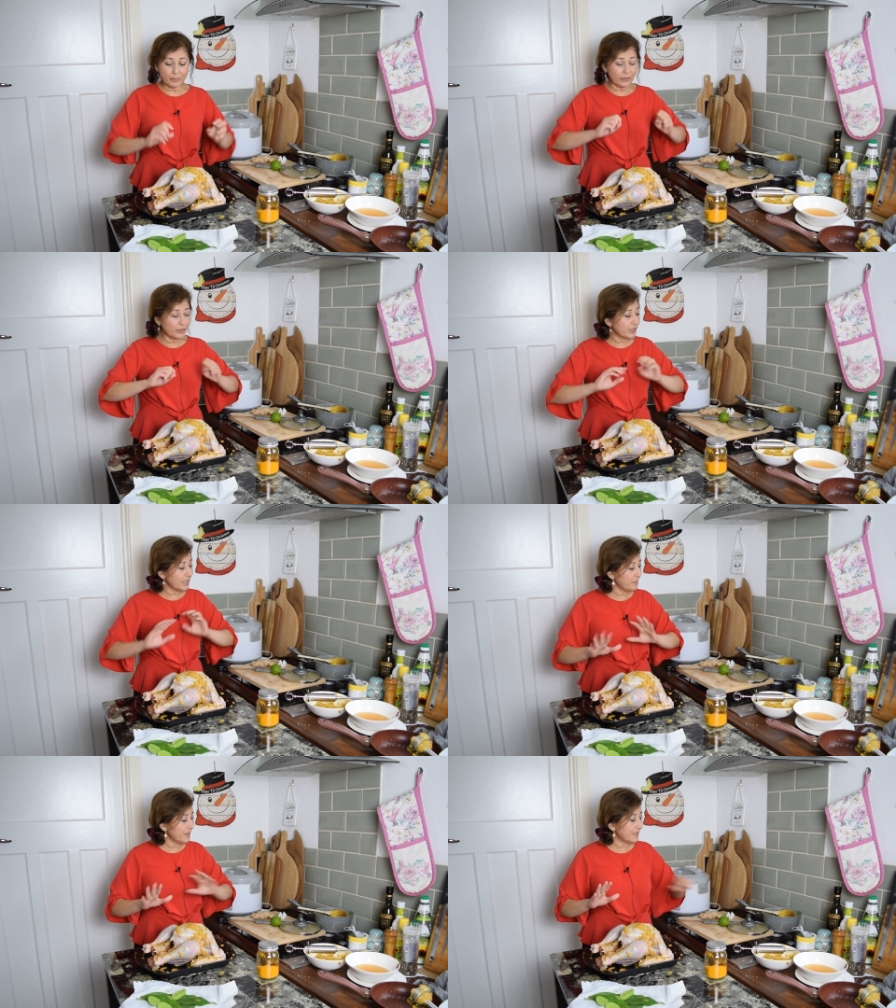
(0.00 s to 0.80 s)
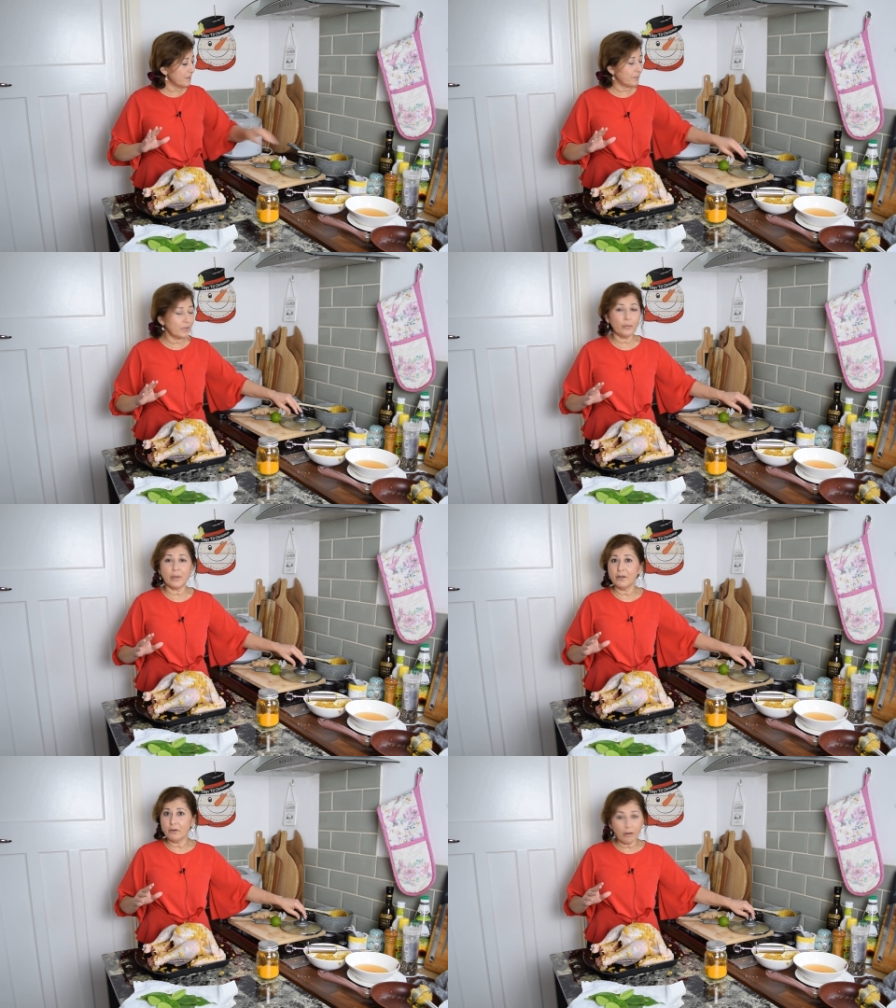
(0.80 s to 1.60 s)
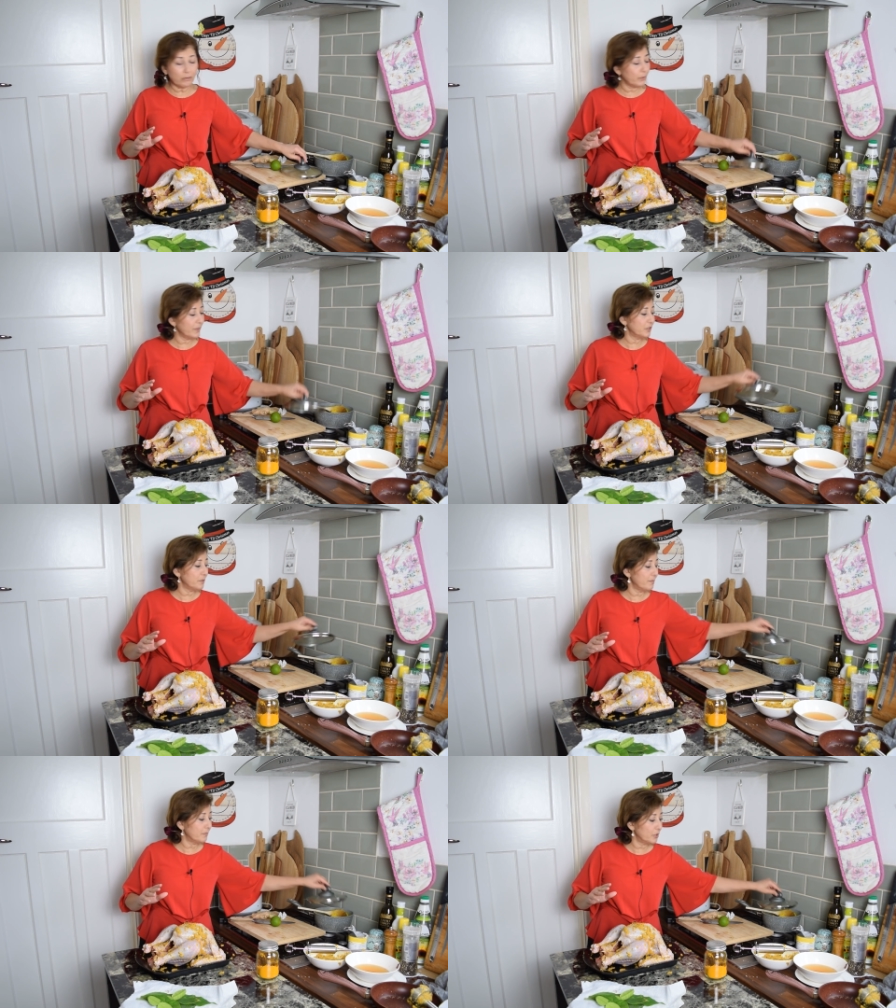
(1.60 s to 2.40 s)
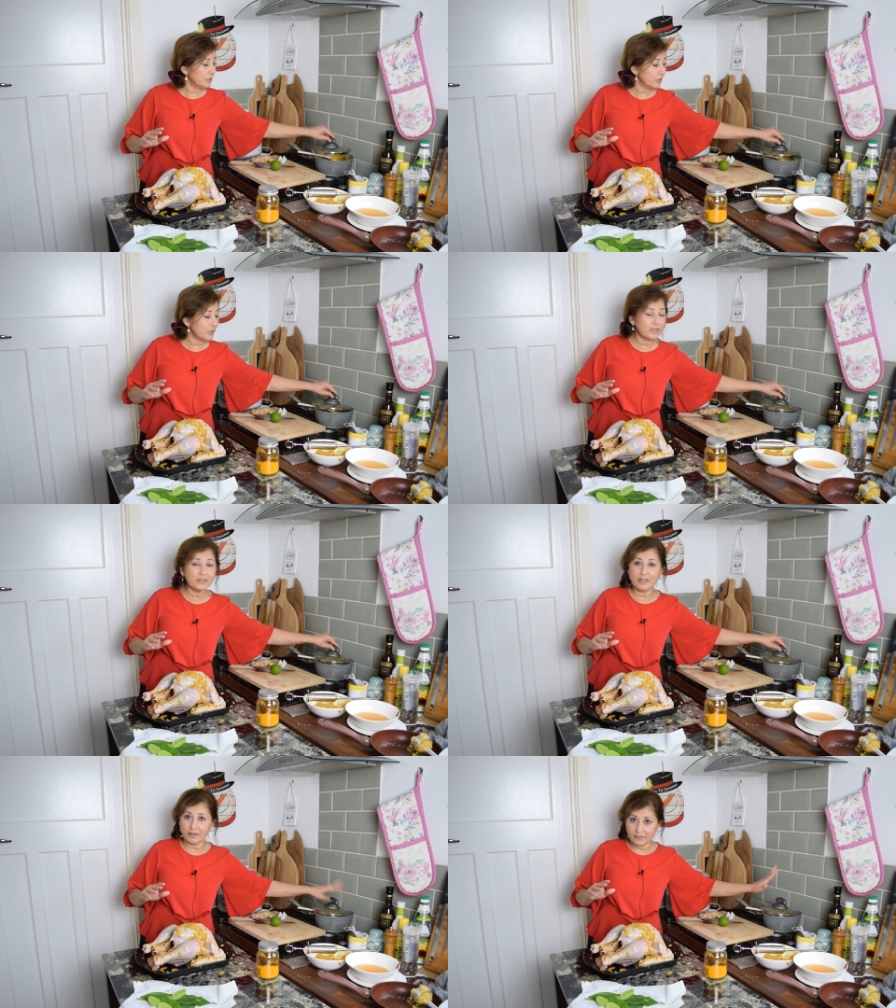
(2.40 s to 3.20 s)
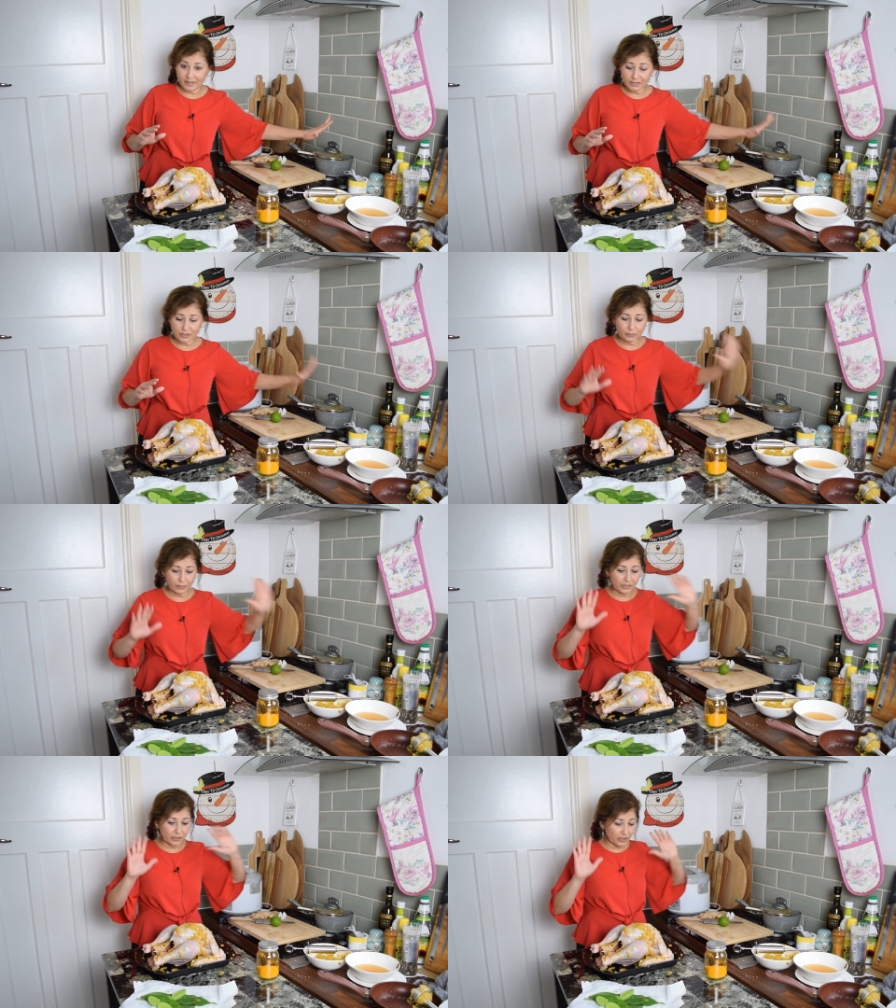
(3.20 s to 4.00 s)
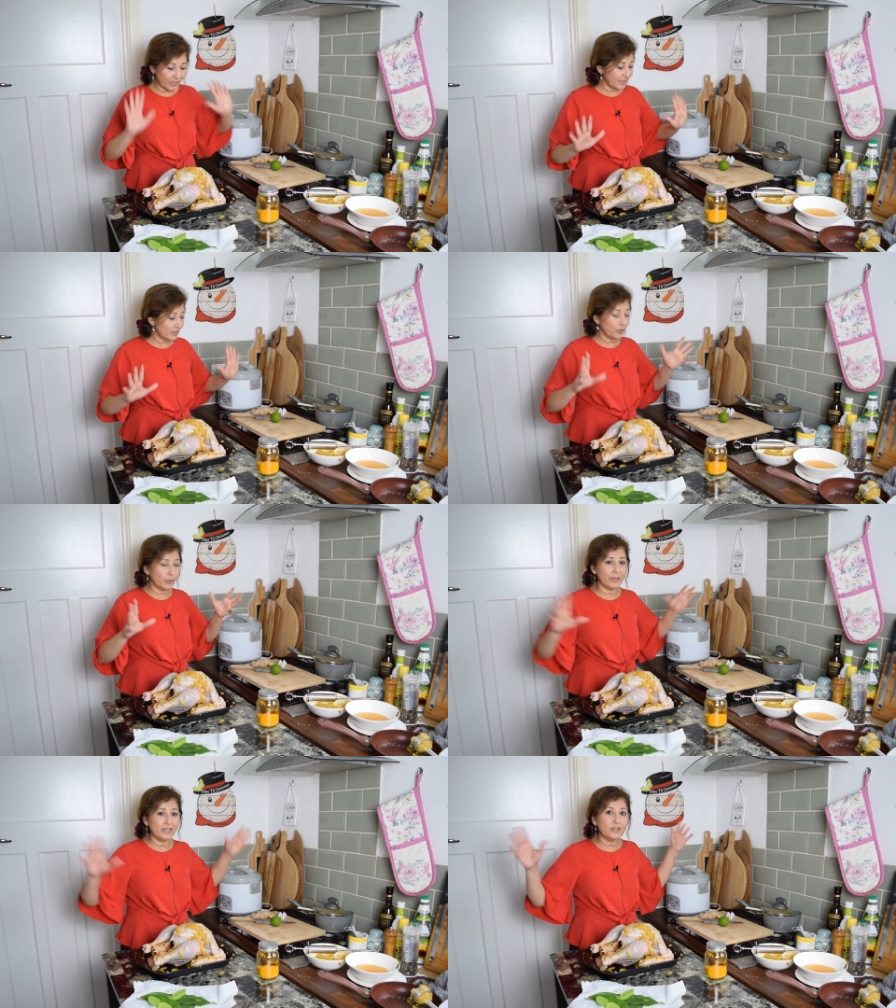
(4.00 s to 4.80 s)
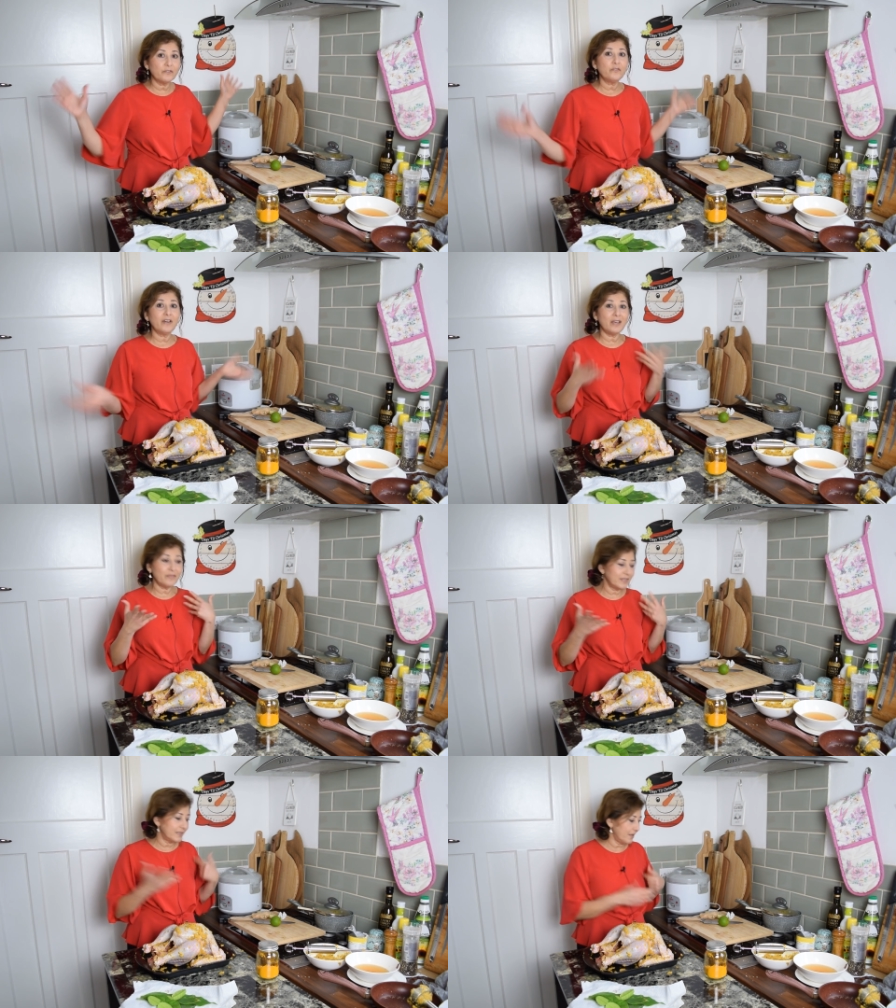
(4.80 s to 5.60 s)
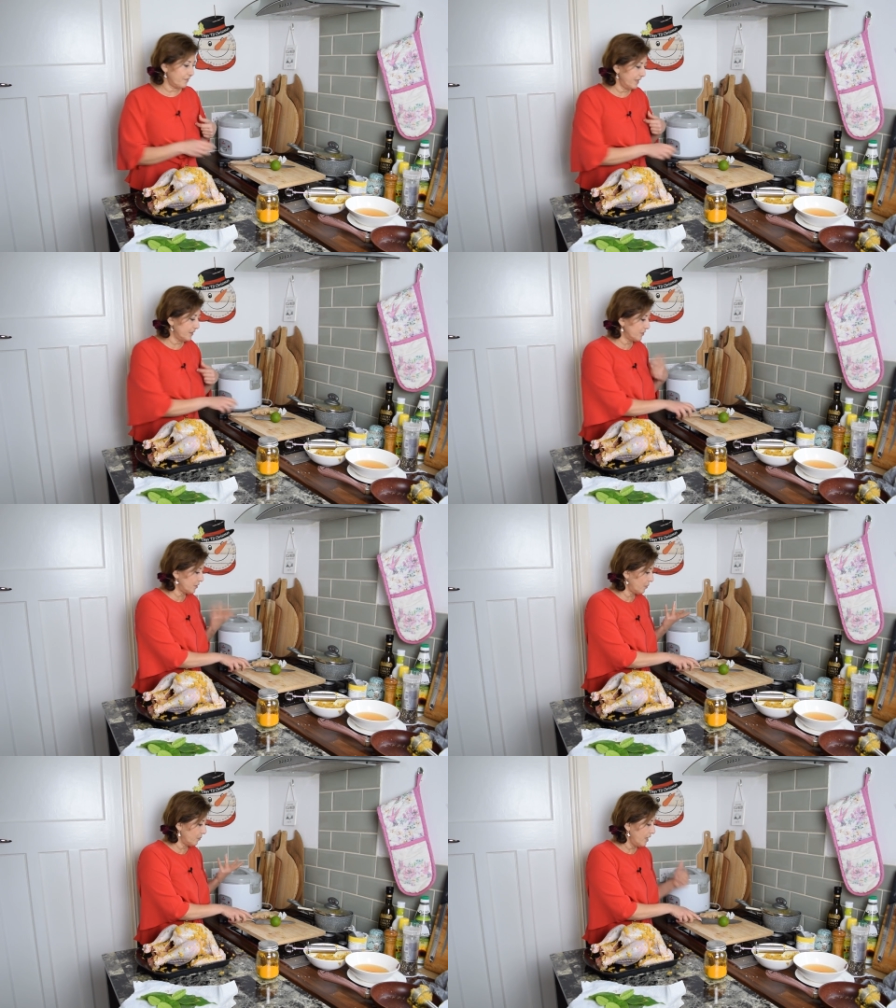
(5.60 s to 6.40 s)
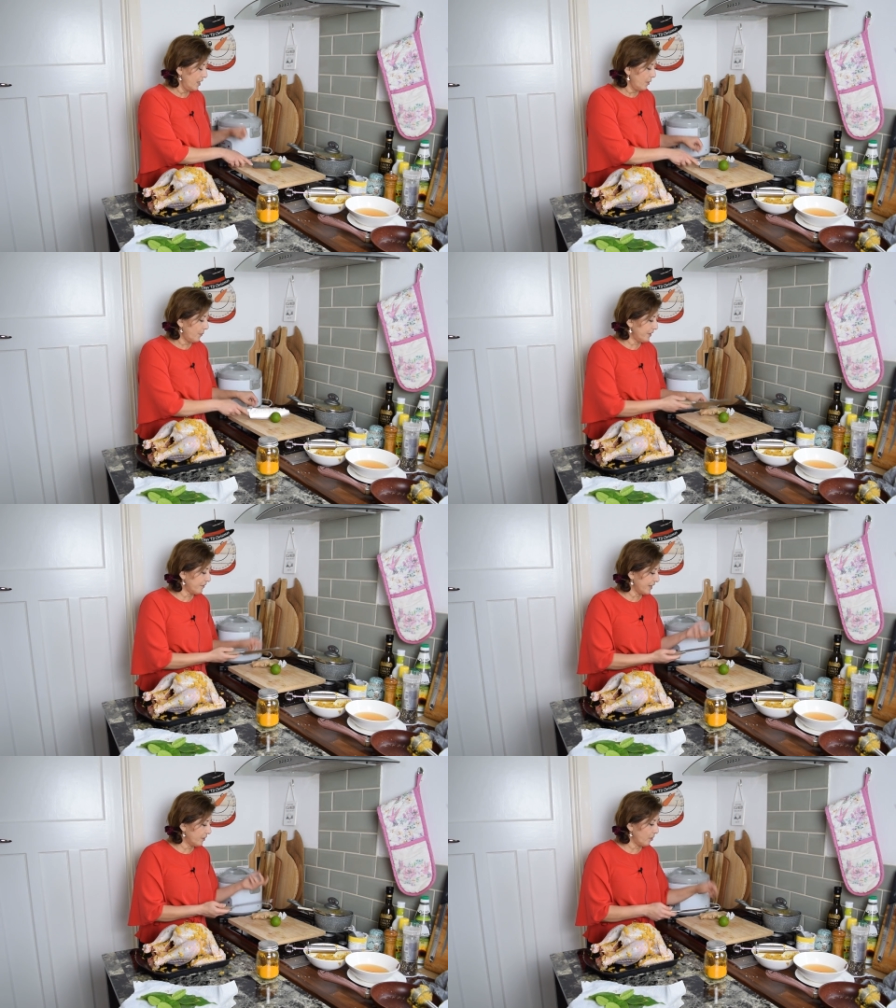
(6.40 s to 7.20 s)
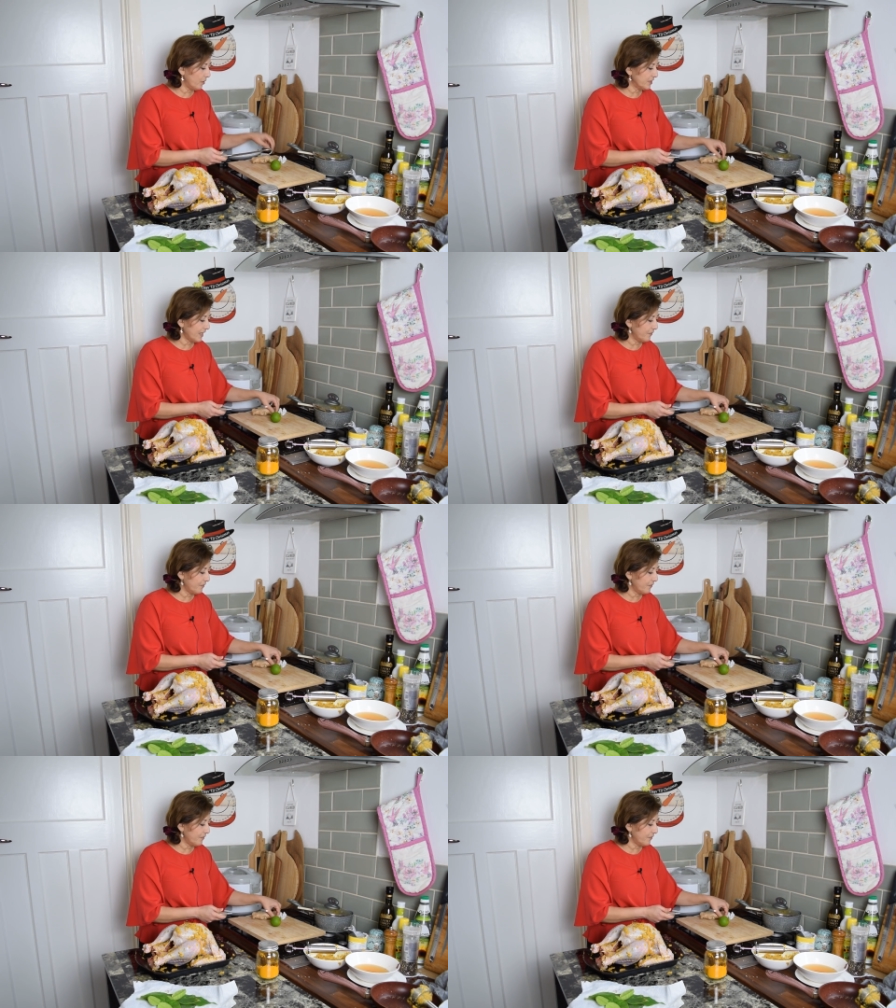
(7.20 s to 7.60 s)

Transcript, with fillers: We're going to keep it simple. We're not going to, to, to stuff it. We're just going to flavor stuff it. So what have I got?